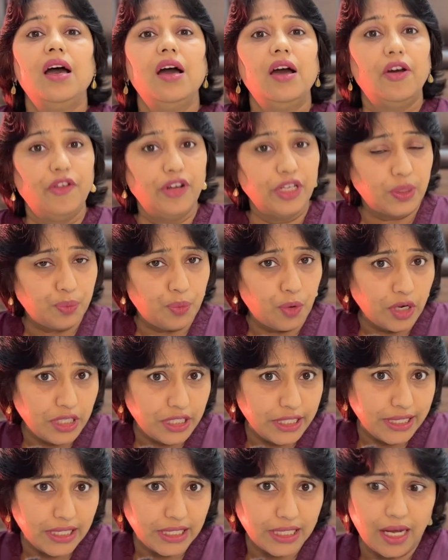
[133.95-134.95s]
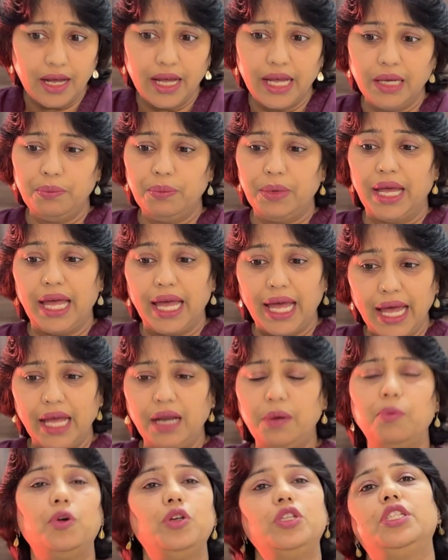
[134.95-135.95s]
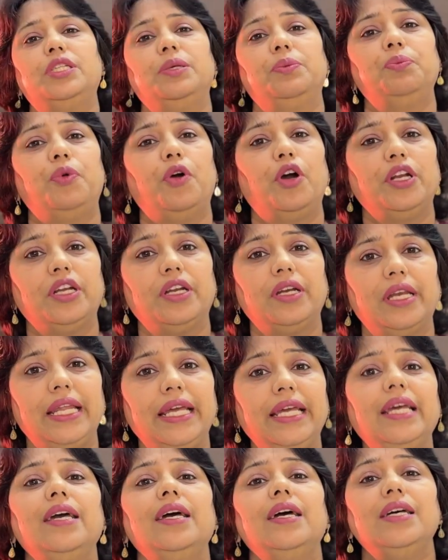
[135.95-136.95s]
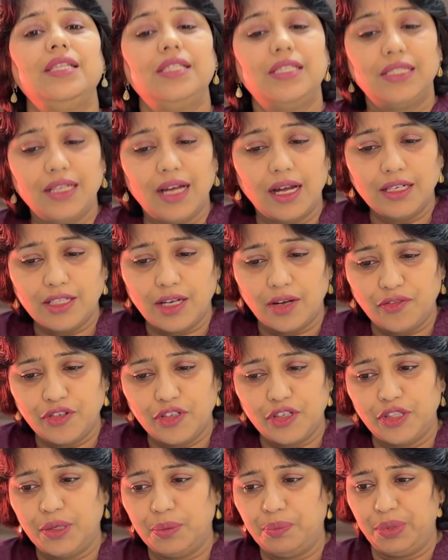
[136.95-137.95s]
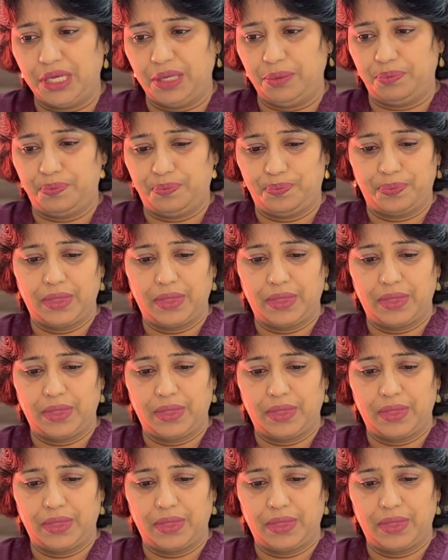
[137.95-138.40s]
responding time, and most importantly, start after the beep.